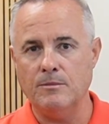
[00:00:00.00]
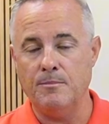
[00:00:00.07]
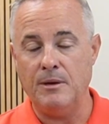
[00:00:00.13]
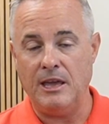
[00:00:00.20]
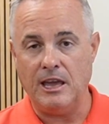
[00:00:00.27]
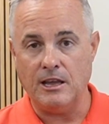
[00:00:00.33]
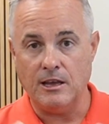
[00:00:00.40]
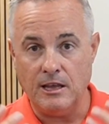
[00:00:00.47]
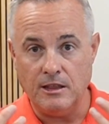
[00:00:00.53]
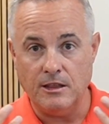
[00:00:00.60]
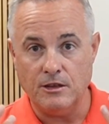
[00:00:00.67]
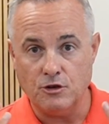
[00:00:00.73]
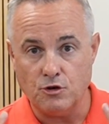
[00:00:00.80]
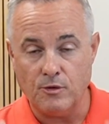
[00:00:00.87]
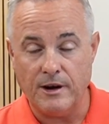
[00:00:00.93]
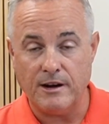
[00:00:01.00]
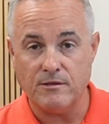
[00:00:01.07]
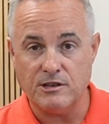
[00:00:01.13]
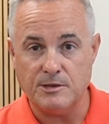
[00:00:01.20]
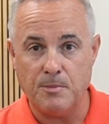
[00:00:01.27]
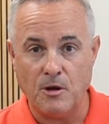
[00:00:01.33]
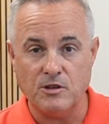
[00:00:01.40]
being in the direct
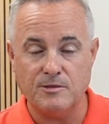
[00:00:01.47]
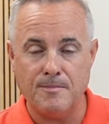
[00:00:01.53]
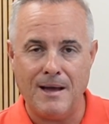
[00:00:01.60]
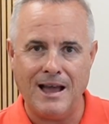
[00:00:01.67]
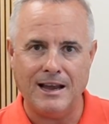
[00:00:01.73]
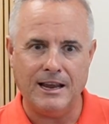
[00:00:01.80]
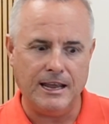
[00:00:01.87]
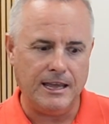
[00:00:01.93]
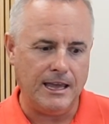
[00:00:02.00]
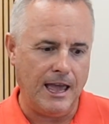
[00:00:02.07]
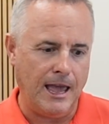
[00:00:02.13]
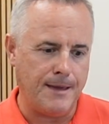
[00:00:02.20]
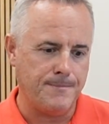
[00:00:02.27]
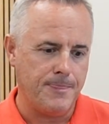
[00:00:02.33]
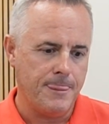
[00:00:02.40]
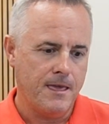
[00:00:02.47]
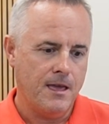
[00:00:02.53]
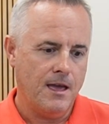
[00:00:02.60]
response marketing game.